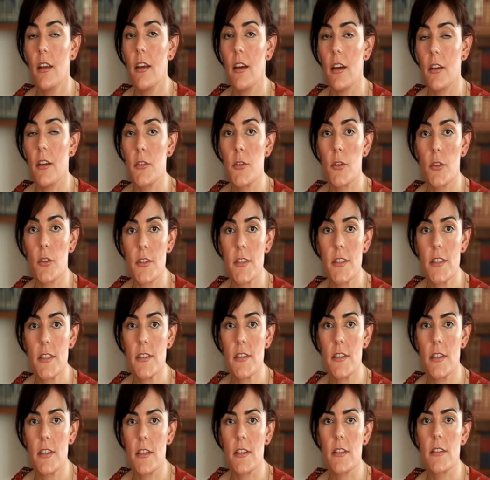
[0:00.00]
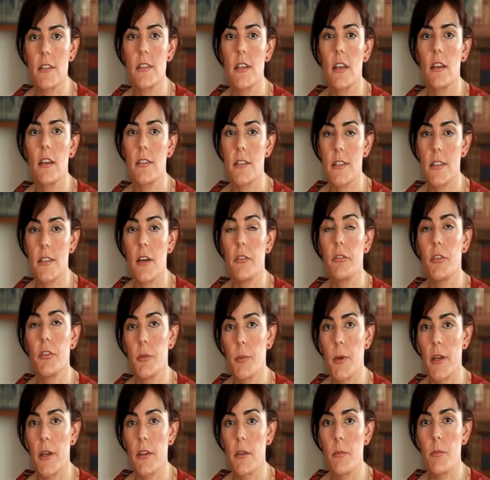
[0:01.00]
and toxicities suffered
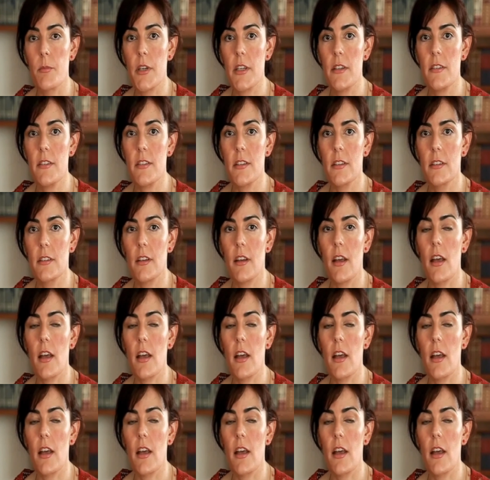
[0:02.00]
by the patient